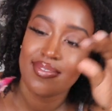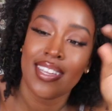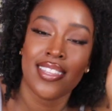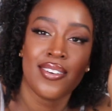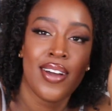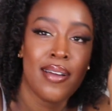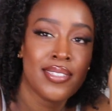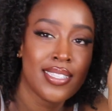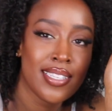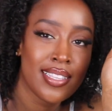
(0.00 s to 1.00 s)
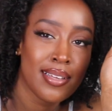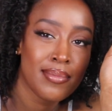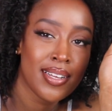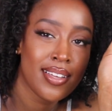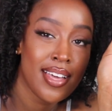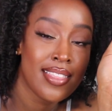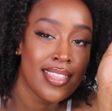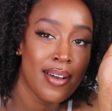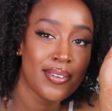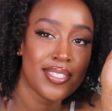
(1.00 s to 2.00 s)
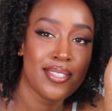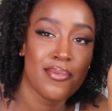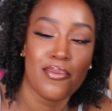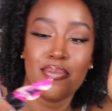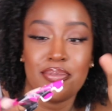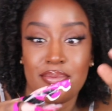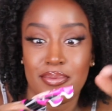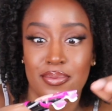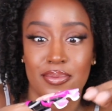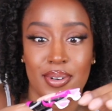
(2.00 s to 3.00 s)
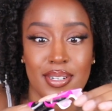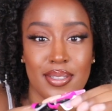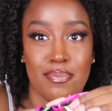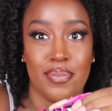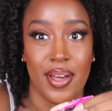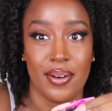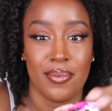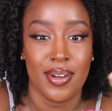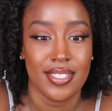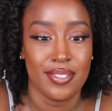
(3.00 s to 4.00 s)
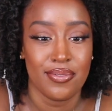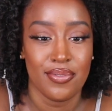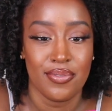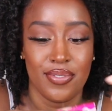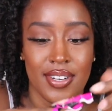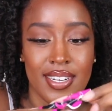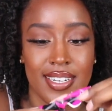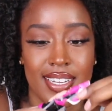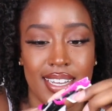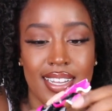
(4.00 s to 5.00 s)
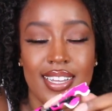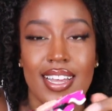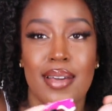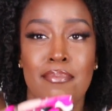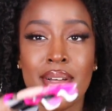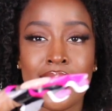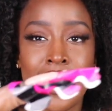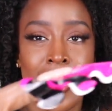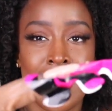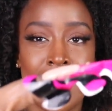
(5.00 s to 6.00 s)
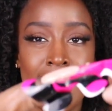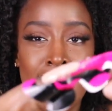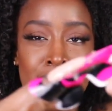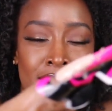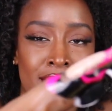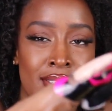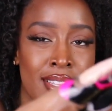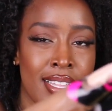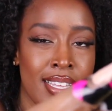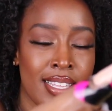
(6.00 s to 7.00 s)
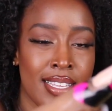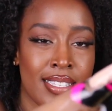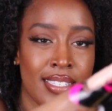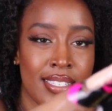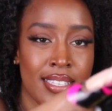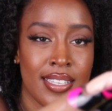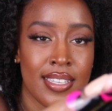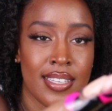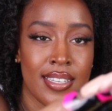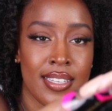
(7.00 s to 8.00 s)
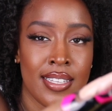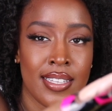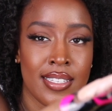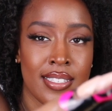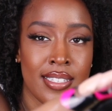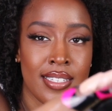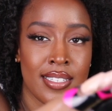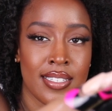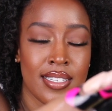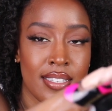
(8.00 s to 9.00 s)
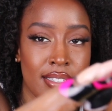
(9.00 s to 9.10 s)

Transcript: And look what happened to the thumbnail. And that was the one of the better ones. Fuck. But like, I'm literally like this. Look at this, look at this.